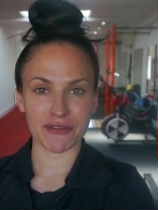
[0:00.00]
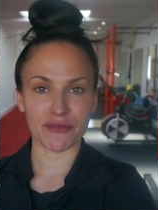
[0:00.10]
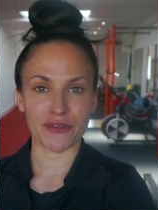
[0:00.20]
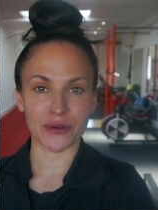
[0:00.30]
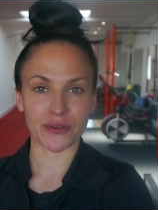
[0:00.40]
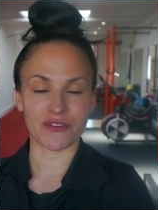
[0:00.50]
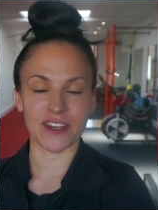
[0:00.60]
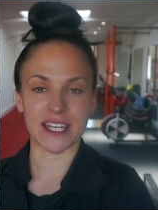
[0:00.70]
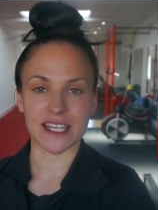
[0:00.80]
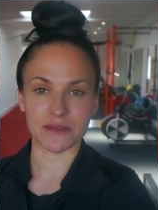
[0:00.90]
from Field of
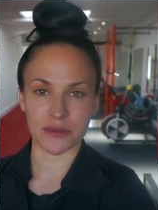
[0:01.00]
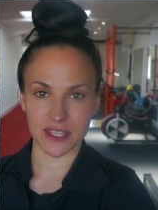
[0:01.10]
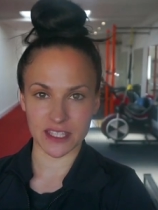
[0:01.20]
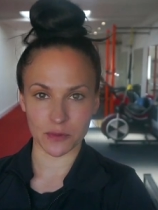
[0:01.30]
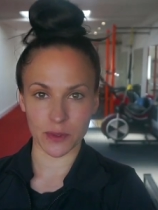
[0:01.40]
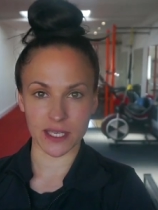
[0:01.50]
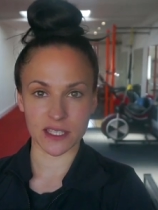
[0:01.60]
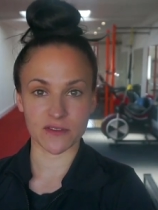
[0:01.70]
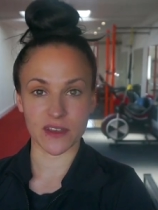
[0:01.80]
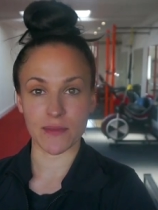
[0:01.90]
Fitness with this
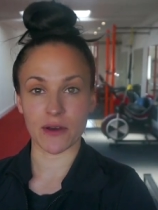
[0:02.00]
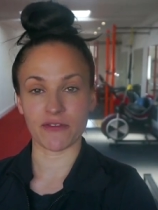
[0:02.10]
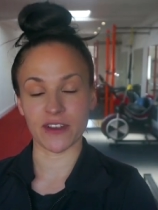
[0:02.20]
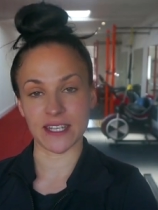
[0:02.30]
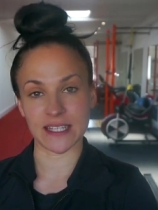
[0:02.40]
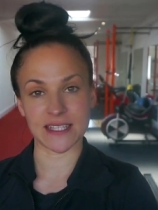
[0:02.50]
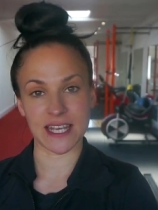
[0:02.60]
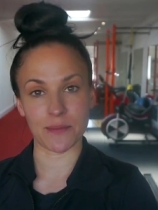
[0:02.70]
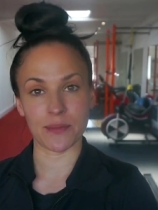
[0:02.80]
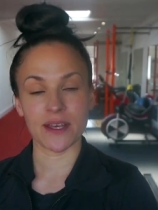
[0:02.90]
week's female fitness
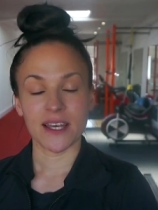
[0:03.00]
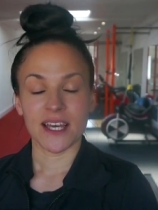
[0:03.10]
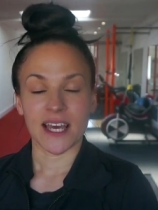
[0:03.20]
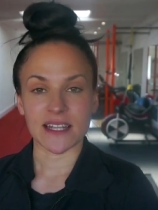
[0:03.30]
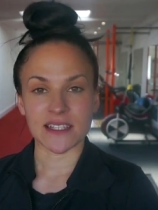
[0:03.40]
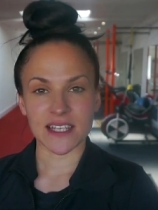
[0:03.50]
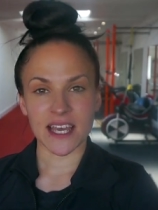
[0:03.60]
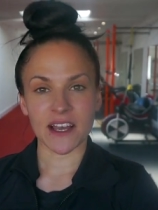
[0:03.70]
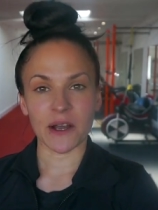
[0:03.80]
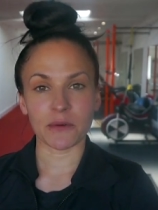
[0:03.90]
tip. And
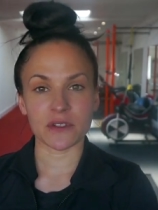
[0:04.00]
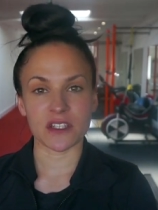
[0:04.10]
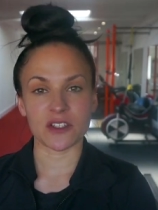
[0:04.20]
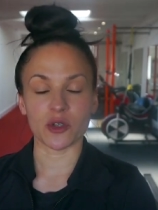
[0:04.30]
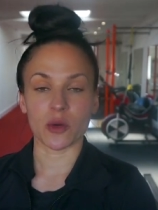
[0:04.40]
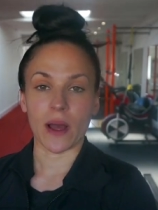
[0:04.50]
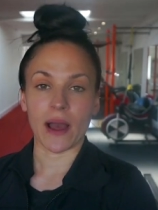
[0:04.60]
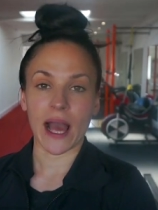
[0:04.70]
today I wanted to talk about